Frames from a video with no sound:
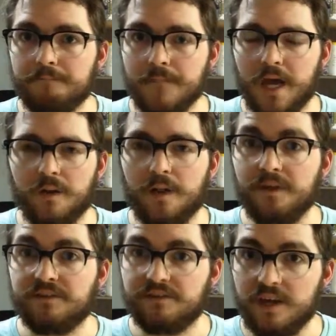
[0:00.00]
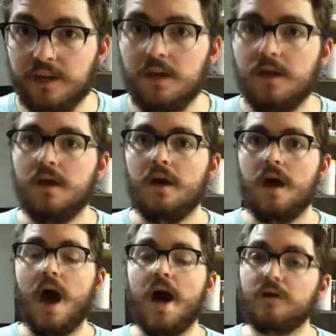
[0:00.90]
Now, that being said,
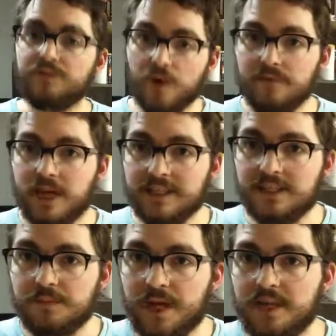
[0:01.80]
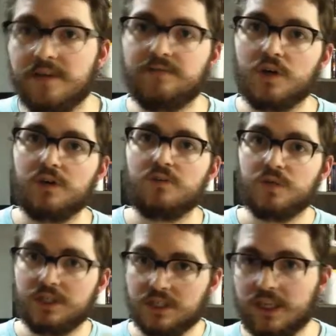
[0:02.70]
I also have an Etsy page. I've talked
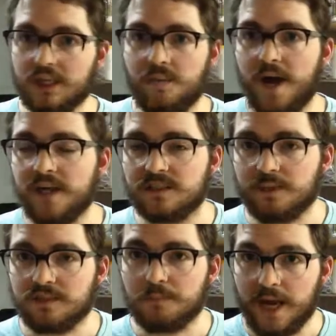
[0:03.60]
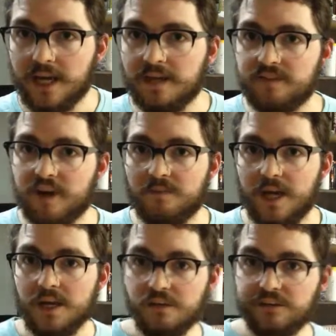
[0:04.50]
recently in the past about some paintings that I
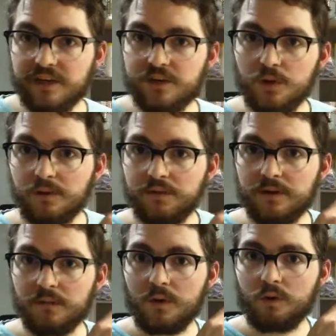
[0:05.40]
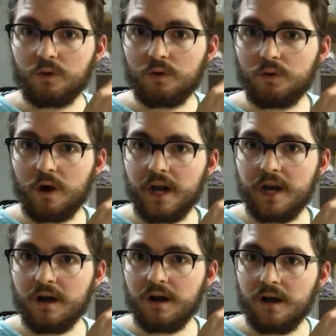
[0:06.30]
made. You can see 2 of them right
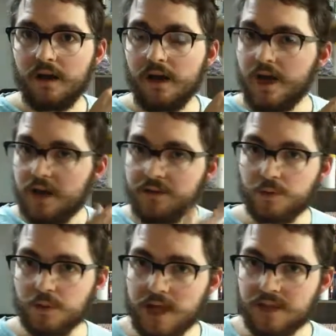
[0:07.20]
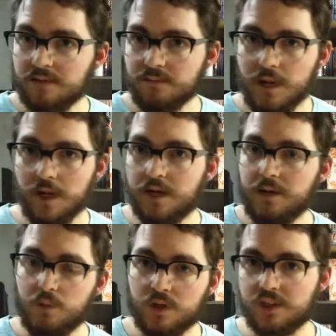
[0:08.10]
here. If you like them
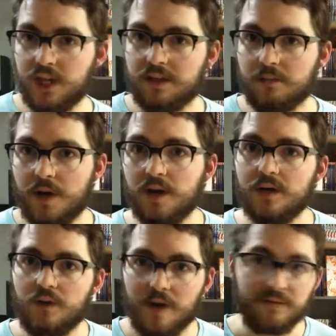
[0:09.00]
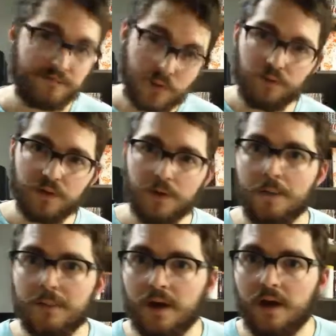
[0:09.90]
and want to check them out, I do have a few of them
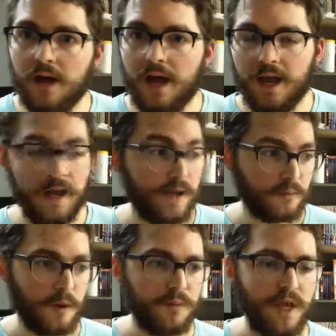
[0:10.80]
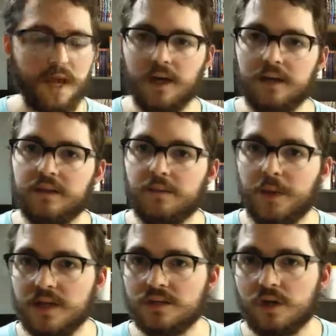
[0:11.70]
up at the moment, and the
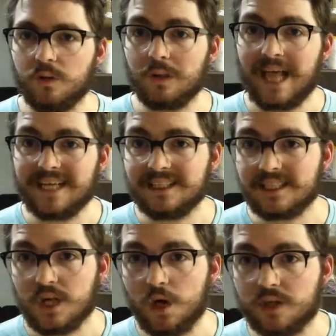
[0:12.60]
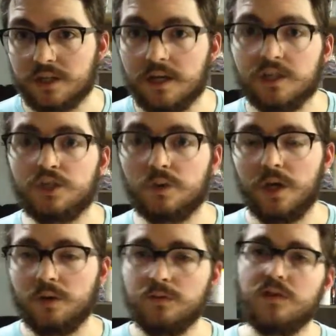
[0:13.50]
page is called Lasset Art
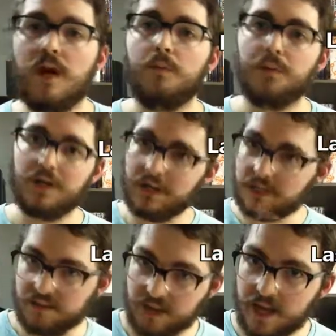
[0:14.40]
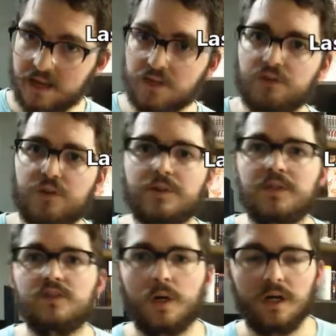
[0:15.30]
Studios. I will put a link to that in the
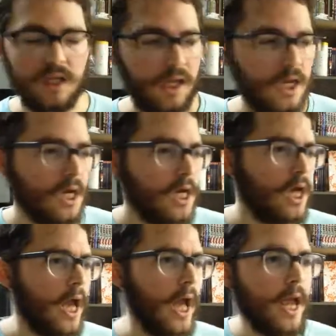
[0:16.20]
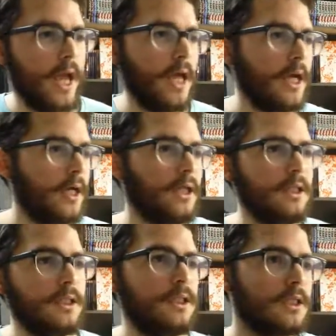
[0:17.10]
description as well.
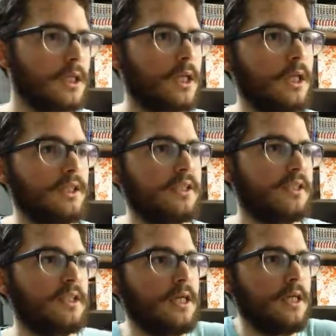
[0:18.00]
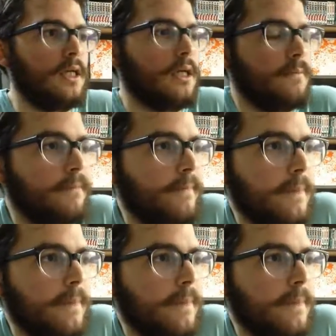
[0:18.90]
And let's see.